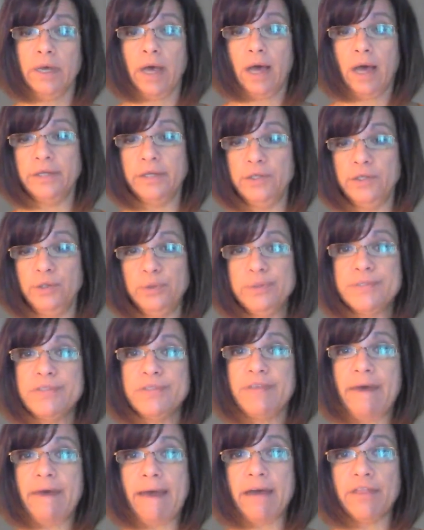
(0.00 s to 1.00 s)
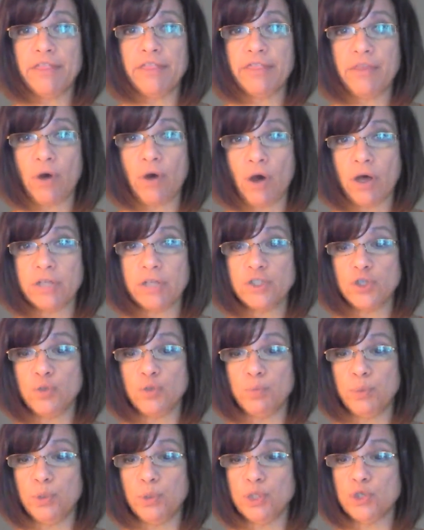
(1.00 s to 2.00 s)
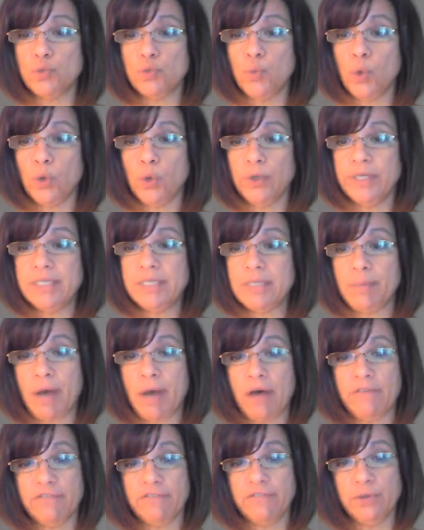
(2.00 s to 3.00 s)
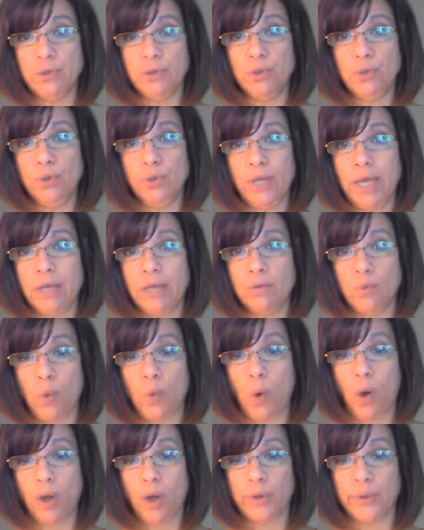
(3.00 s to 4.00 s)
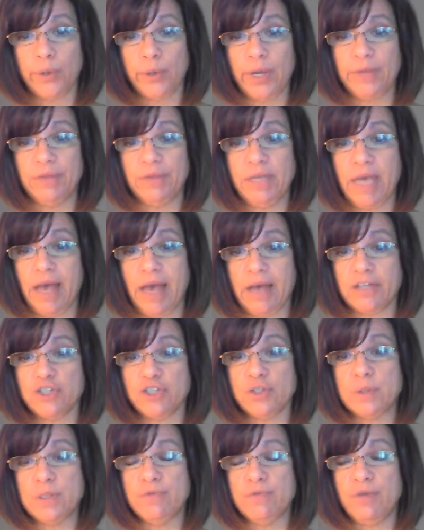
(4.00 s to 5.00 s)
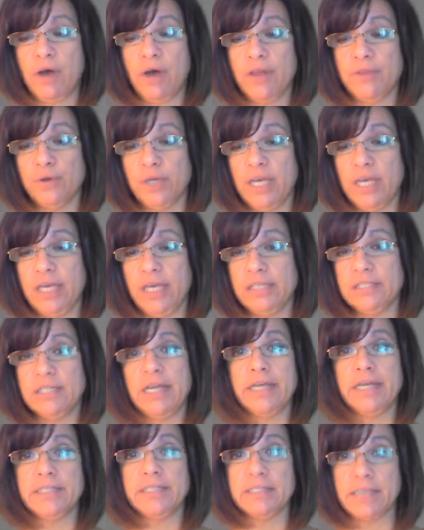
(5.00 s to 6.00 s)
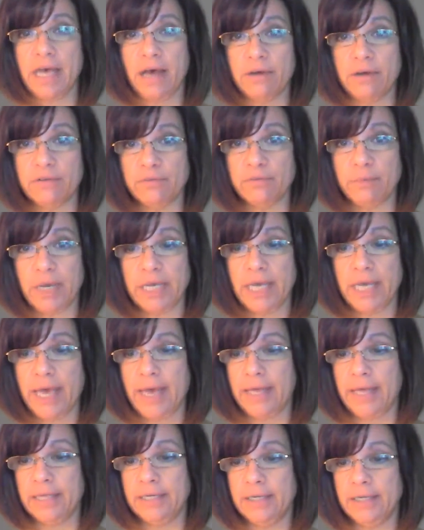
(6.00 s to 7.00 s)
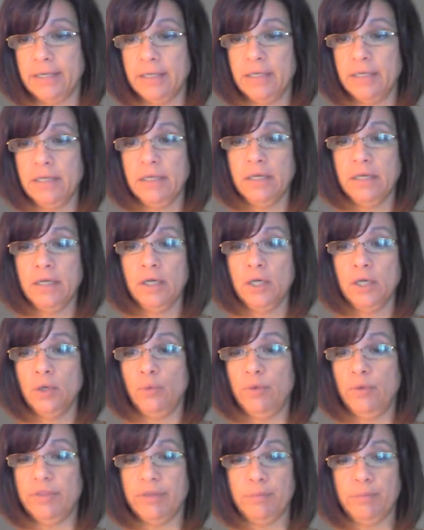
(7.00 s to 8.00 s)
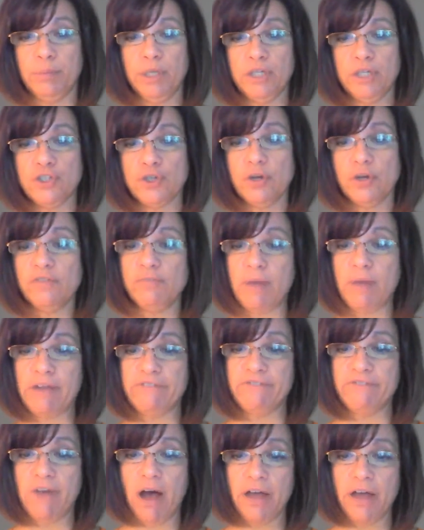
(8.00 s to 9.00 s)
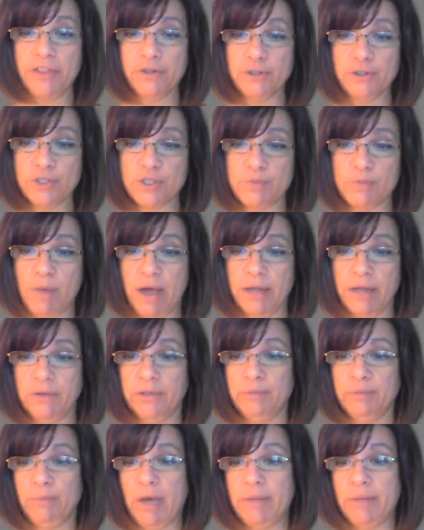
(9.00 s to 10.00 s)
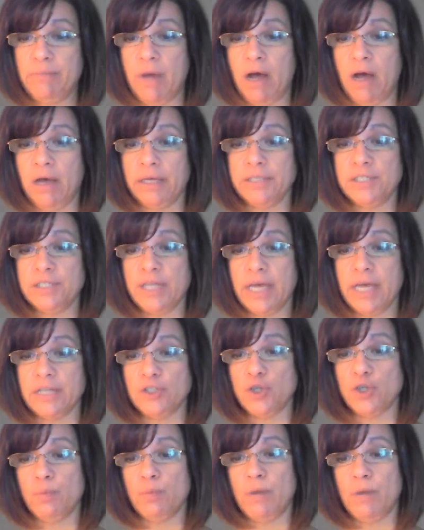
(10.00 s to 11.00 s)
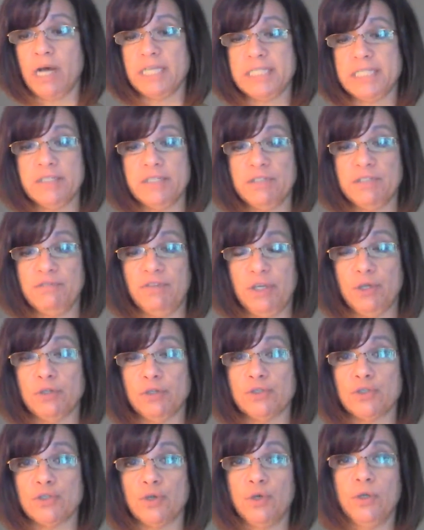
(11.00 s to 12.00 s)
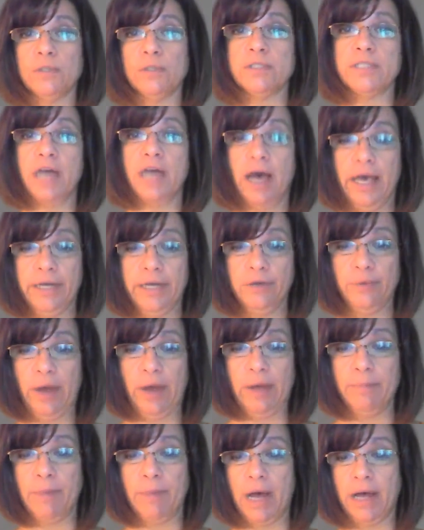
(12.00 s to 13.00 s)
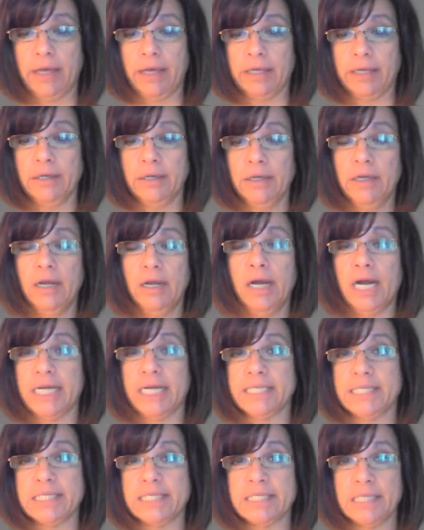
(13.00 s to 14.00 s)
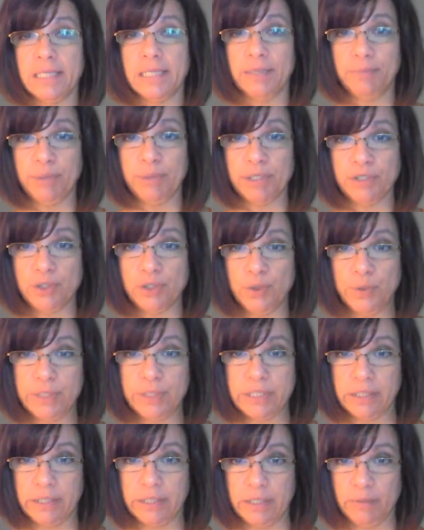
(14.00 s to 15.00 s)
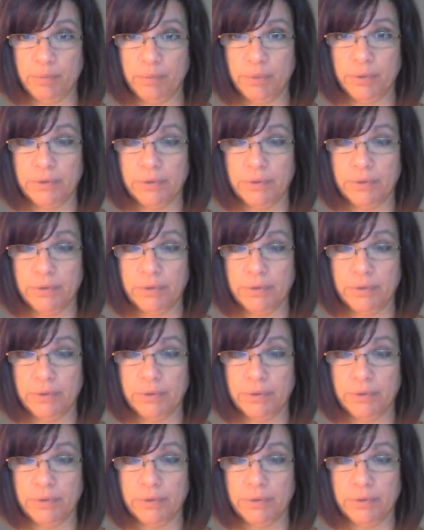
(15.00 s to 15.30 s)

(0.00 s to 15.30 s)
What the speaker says: I use that thought to push worries about food and water and the actions of other candidates out of my head. With the picture of my father's smile in my mind and Tomas's fingers curled tight around mine, I slip into sleep.